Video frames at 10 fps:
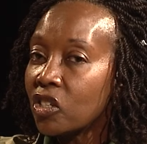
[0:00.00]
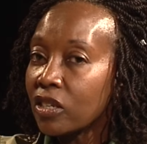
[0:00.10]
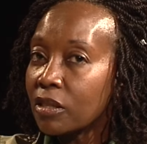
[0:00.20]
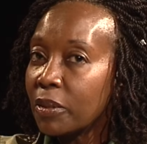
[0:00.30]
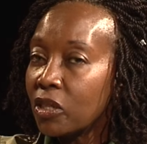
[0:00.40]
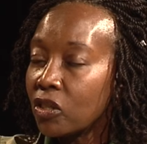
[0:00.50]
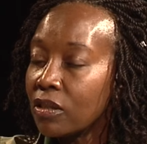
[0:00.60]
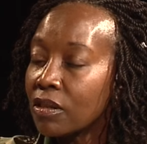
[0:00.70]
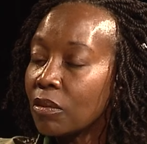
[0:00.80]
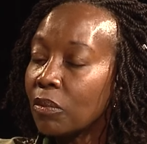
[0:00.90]

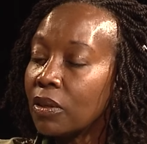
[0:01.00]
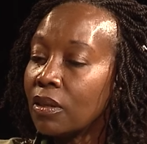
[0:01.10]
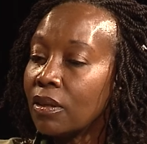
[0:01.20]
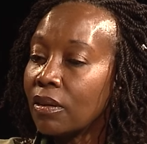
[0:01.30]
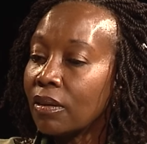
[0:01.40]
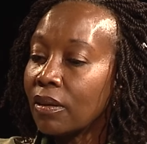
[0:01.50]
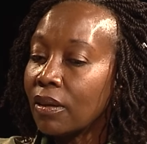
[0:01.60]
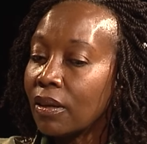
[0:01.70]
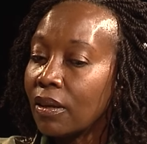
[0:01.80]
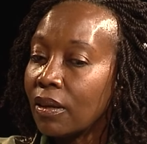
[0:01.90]
expeditions, we
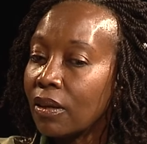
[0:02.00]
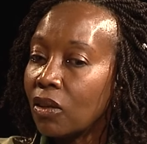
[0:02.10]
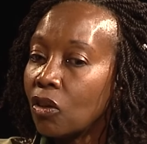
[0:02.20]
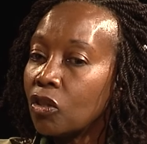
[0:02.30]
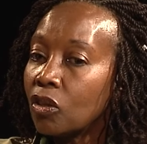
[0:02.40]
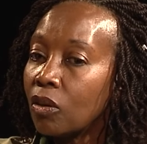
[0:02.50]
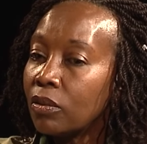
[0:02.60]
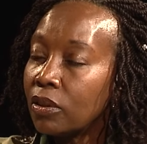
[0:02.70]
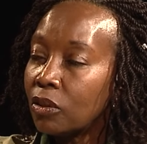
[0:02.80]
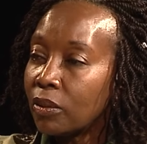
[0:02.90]
not
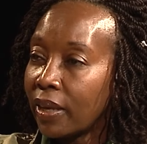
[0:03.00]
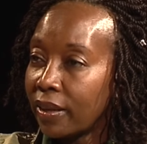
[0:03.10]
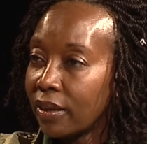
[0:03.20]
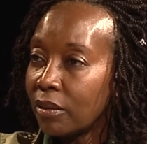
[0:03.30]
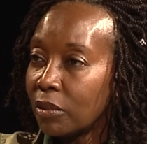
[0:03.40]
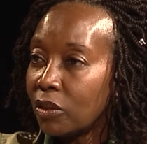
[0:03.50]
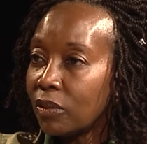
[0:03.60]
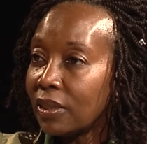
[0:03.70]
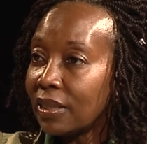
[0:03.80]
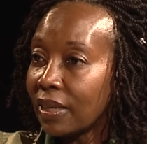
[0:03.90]
only do Kenya, we do
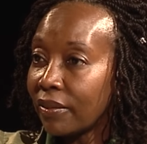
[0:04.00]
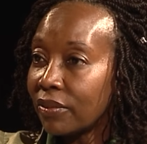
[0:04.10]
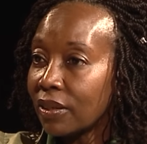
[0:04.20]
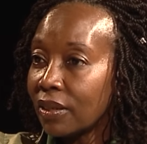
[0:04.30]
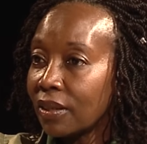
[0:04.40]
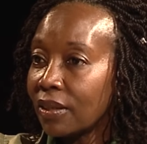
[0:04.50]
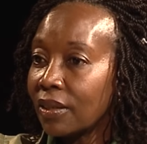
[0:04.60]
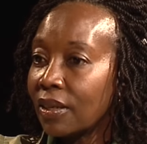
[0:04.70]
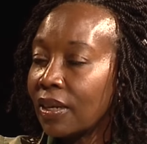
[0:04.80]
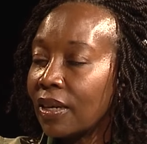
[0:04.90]
East Africa
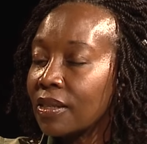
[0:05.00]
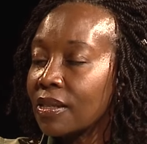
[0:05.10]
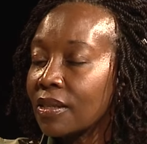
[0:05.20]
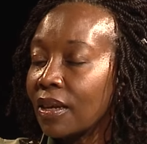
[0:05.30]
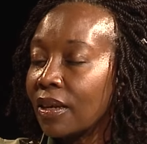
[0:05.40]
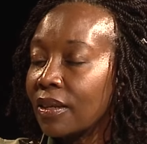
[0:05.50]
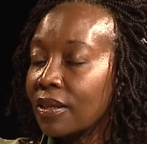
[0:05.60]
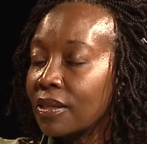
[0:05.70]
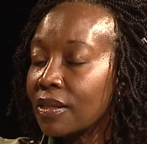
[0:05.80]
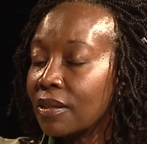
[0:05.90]
and
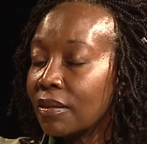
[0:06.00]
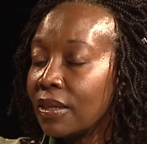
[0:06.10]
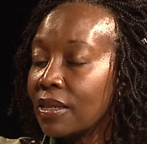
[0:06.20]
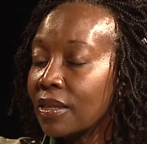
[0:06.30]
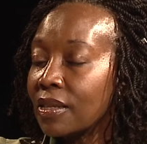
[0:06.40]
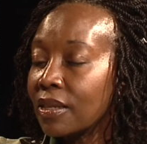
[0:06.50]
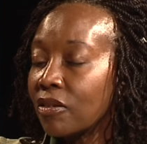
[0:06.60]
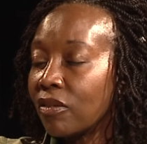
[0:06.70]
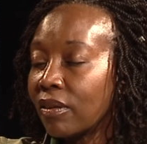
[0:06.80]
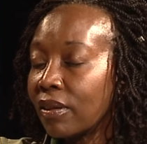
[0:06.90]
Eastern,
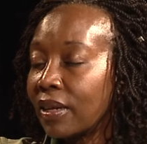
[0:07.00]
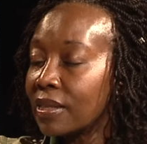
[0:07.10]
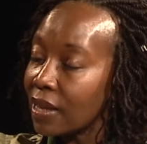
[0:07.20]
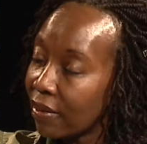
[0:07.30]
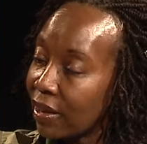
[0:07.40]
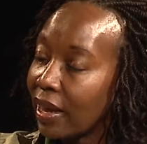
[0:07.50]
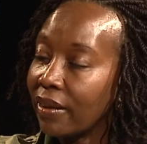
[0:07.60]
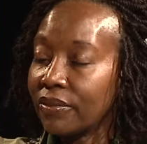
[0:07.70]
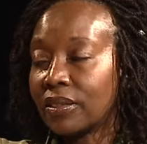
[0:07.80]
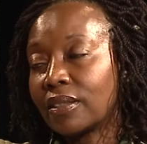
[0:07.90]
Central, and Southern
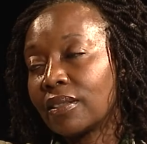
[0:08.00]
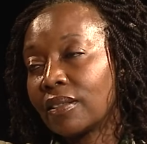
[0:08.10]
Africa.